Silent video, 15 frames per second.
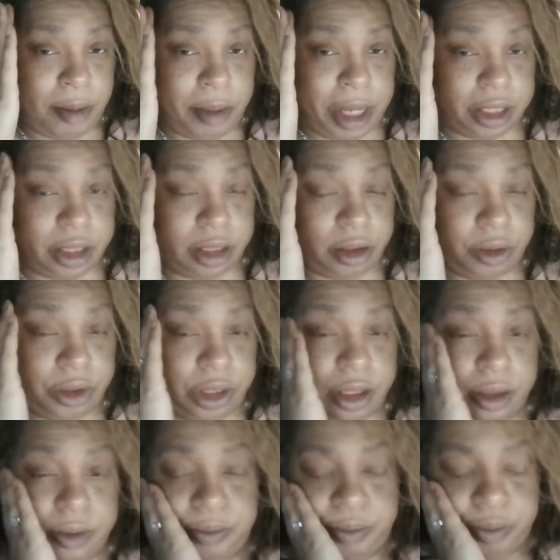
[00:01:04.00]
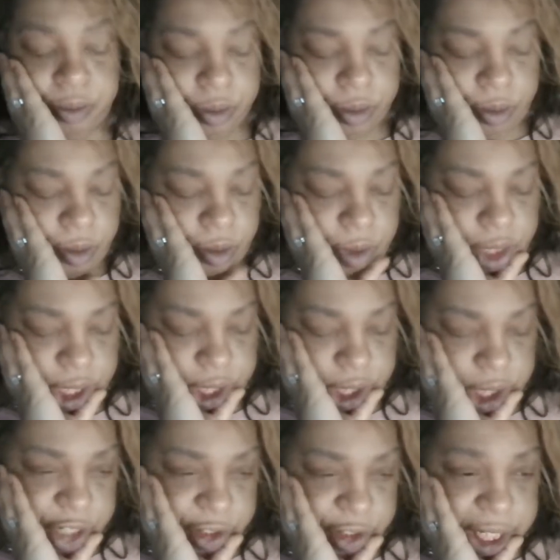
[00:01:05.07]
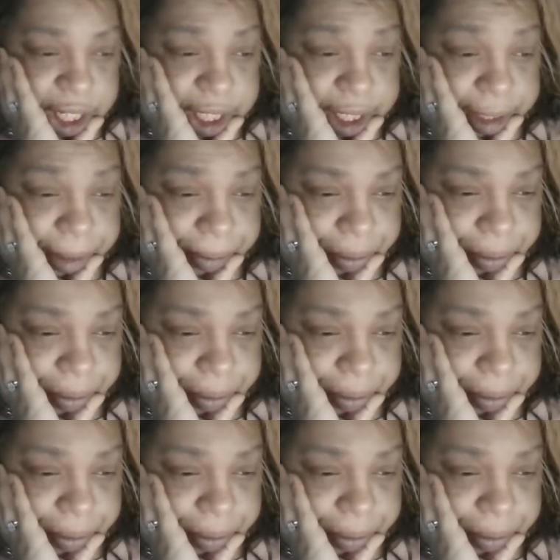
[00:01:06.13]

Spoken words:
back to the hotel. And Kirion,